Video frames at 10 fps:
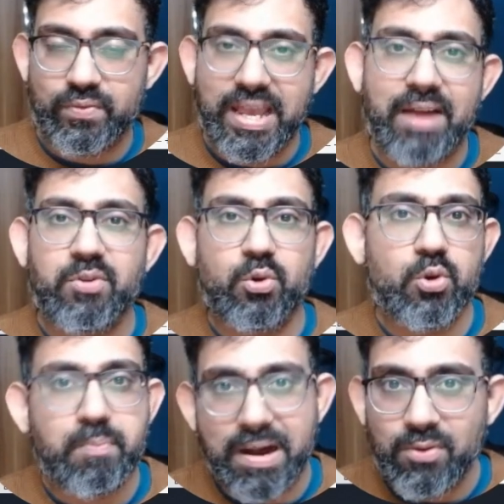we have to go to
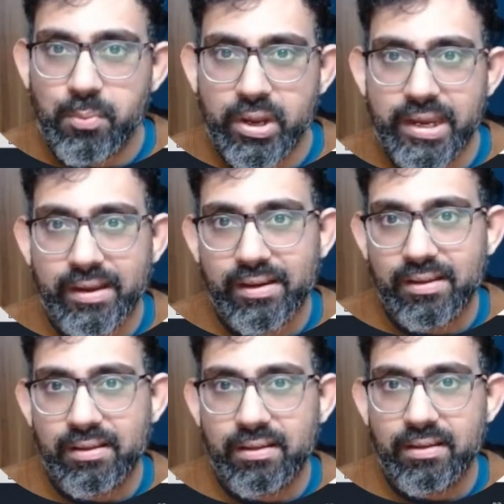PowerPoint,
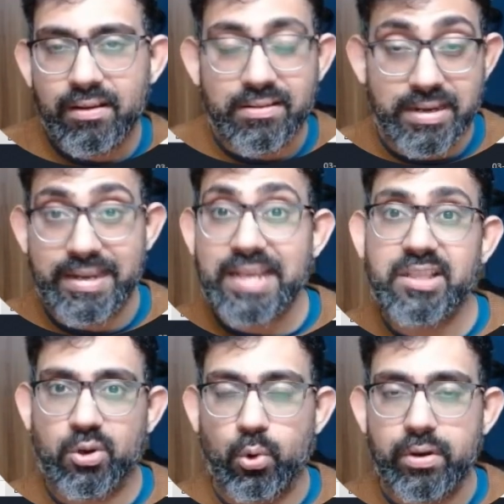detect the
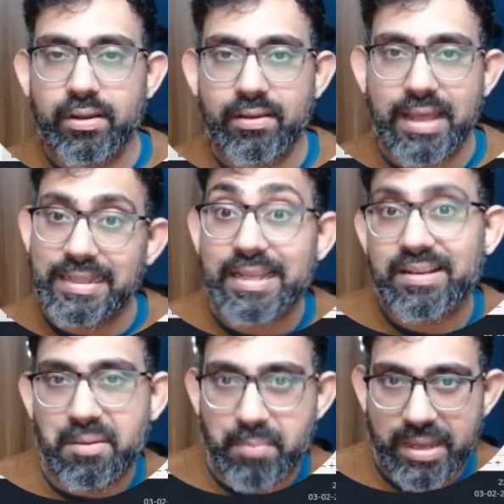code, and then
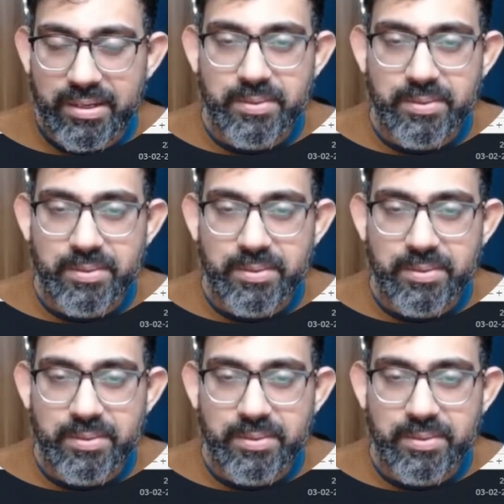come back.